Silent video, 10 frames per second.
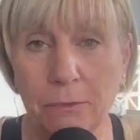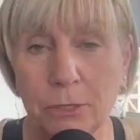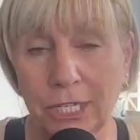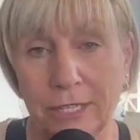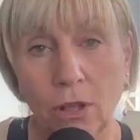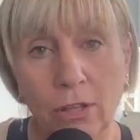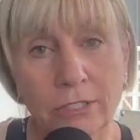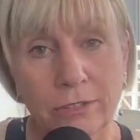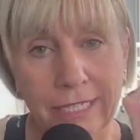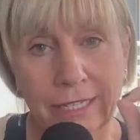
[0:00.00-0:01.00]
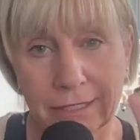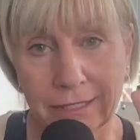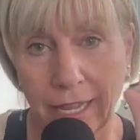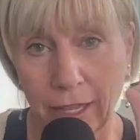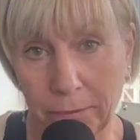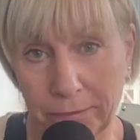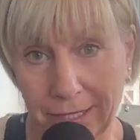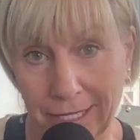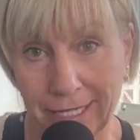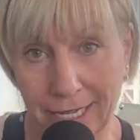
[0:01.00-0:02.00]
which I also think
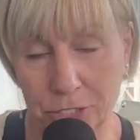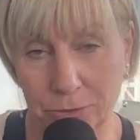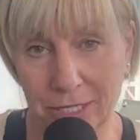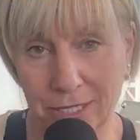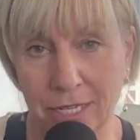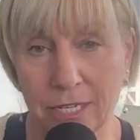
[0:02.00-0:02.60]
helps engagement.